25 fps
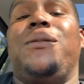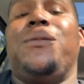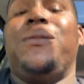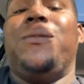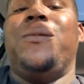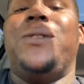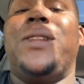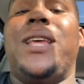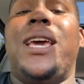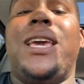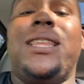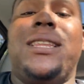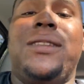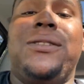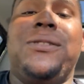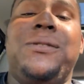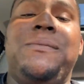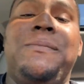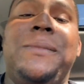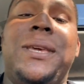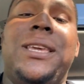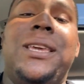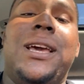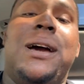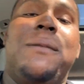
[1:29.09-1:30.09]
When they
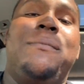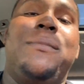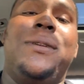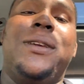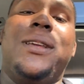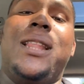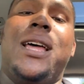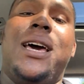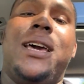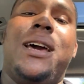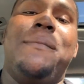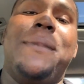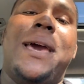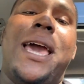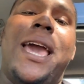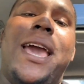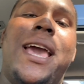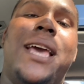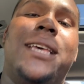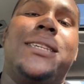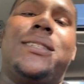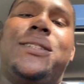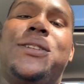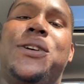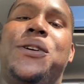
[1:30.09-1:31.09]
do me, I'm gonna
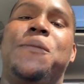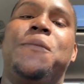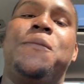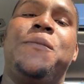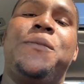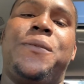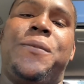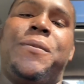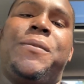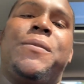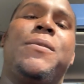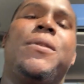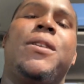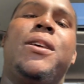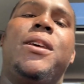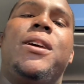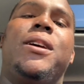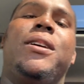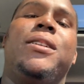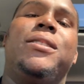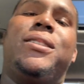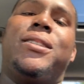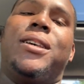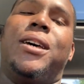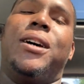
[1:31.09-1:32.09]
ask them
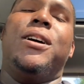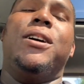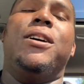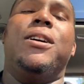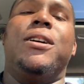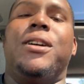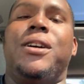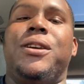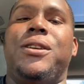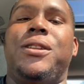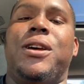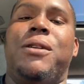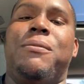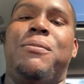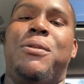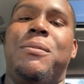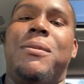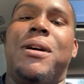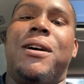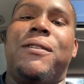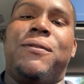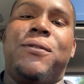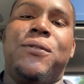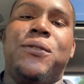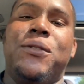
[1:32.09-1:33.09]
to put
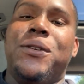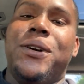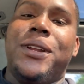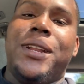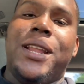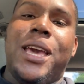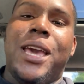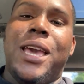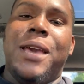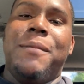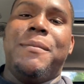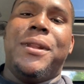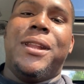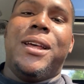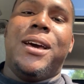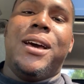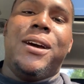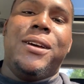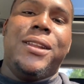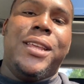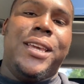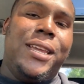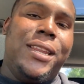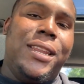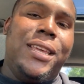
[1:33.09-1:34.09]
my full name and
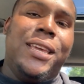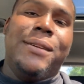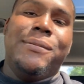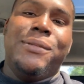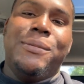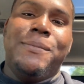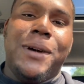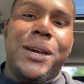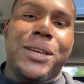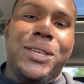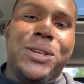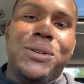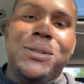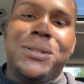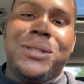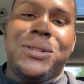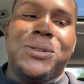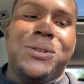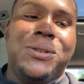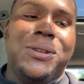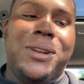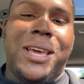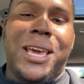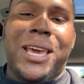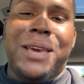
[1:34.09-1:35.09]
all that, then put my
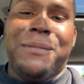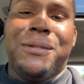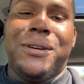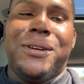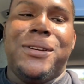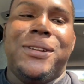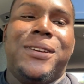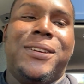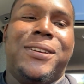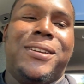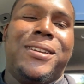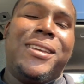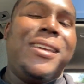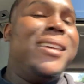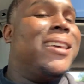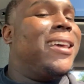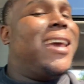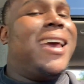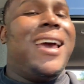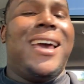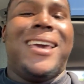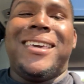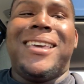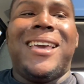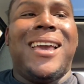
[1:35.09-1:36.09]
YouTube name on there.
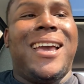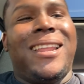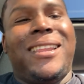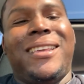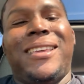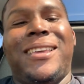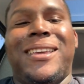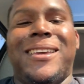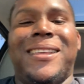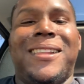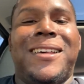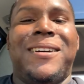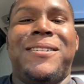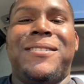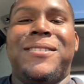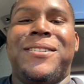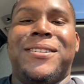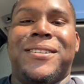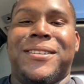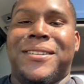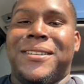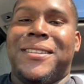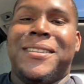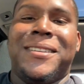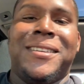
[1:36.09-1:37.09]
I gotta get on
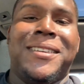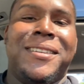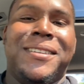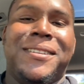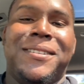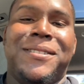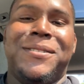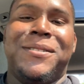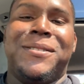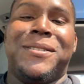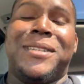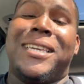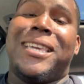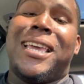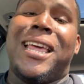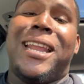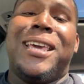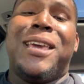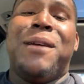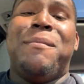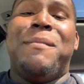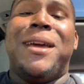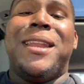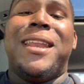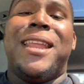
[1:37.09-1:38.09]
it. You know, I
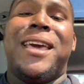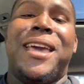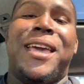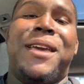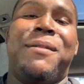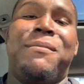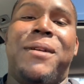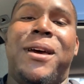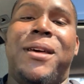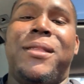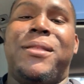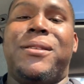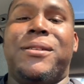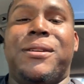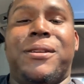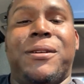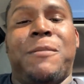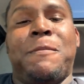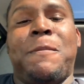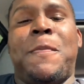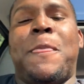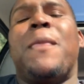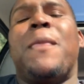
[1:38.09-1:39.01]
gotta get my name out there.